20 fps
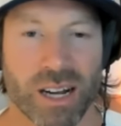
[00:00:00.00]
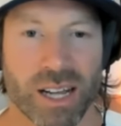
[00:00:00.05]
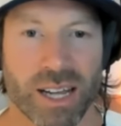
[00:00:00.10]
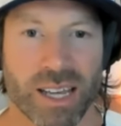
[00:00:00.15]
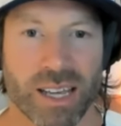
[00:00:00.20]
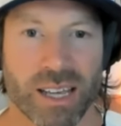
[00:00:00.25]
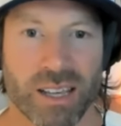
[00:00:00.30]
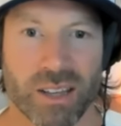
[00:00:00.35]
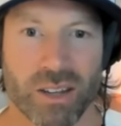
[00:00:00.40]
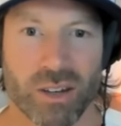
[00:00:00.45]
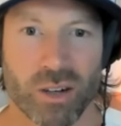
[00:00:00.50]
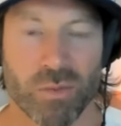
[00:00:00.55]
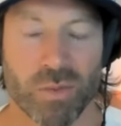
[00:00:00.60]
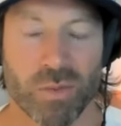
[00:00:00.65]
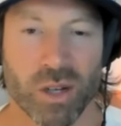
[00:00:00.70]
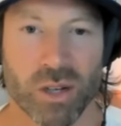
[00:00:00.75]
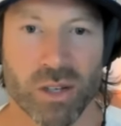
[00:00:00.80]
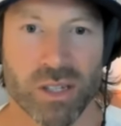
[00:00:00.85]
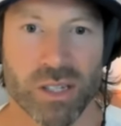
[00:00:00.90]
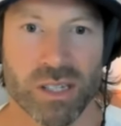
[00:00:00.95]
like, you know,
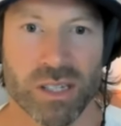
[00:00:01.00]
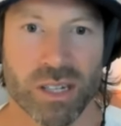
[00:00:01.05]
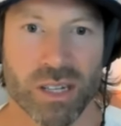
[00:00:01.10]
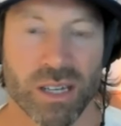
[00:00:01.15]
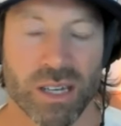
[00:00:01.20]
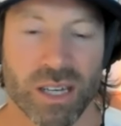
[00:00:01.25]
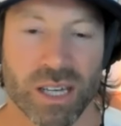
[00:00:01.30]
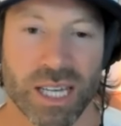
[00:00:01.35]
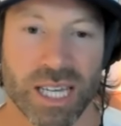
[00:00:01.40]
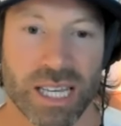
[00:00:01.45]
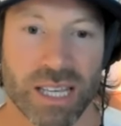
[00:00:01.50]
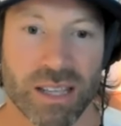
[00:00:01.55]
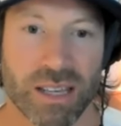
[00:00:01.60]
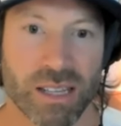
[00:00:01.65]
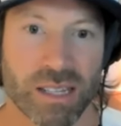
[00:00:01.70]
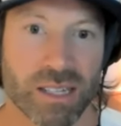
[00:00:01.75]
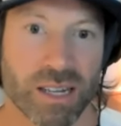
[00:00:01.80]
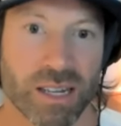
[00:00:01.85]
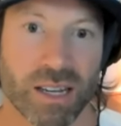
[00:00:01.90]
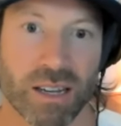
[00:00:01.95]
because either
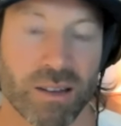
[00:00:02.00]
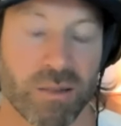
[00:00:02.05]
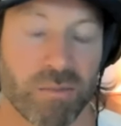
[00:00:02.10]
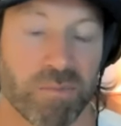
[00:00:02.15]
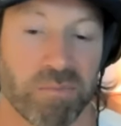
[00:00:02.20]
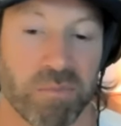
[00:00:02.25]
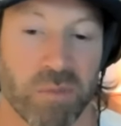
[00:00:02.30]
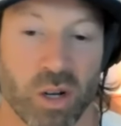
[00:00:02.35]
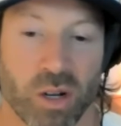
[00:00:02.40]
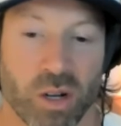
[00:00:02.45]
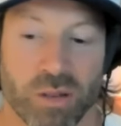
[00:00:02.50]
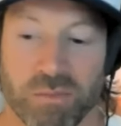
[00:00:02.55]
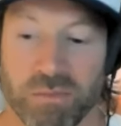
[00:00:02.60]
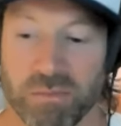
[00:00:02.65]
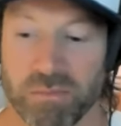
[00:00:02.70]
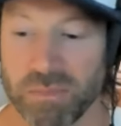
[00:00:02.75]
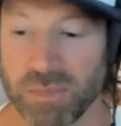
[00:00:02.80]
it's like, you know,